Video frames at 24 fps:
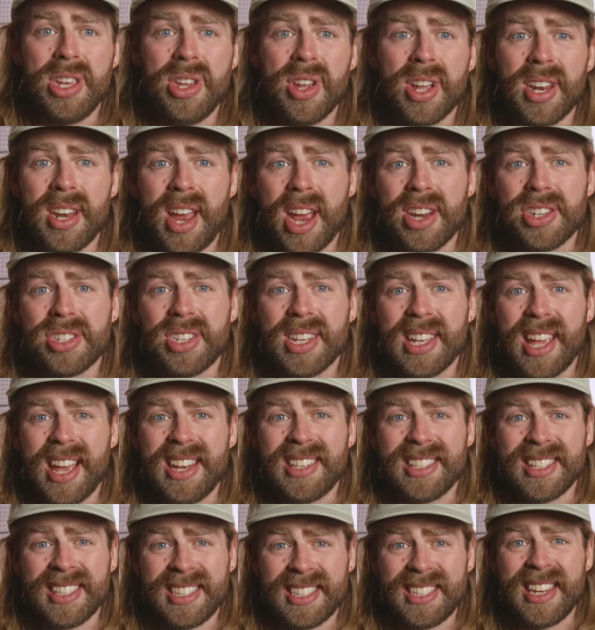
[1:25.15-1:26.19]
you can actually
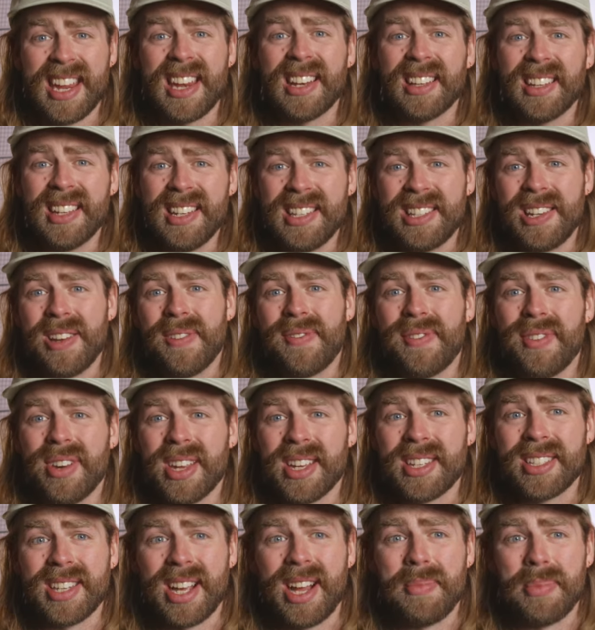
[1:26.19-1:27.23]
get distinctly different
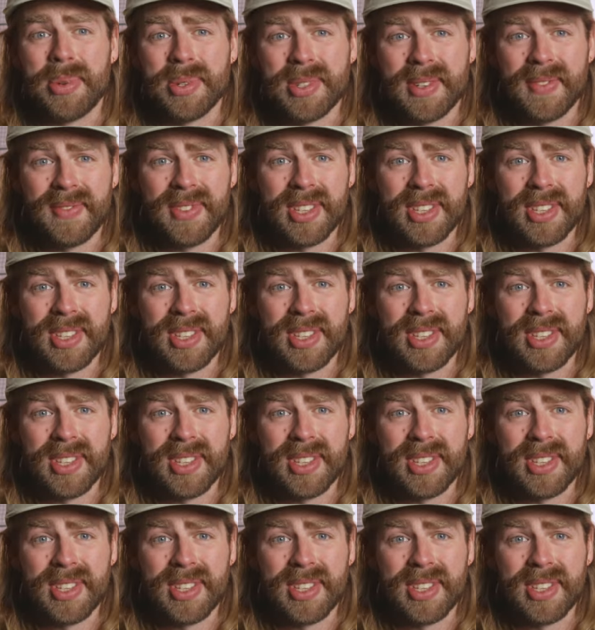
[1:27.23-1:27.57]
examples of the